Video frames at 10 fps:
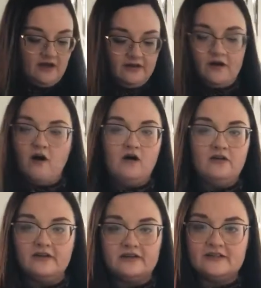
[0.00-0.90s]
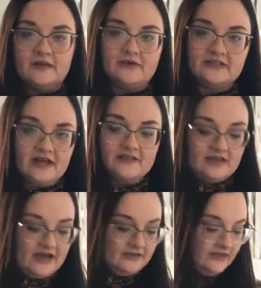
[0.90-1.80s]
They're all the same exact
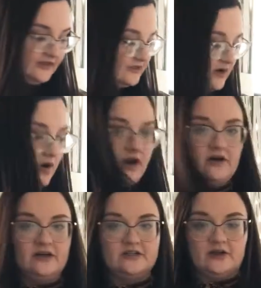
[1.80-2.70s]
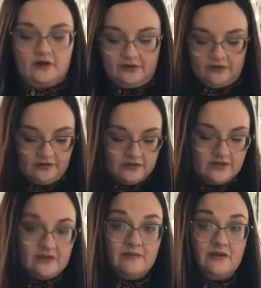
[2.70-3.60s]
sizing, so I don't need to go through and
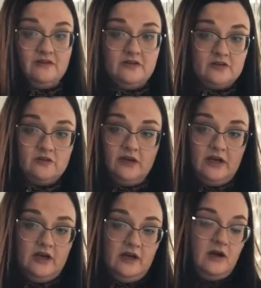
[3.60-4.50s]
do them individually.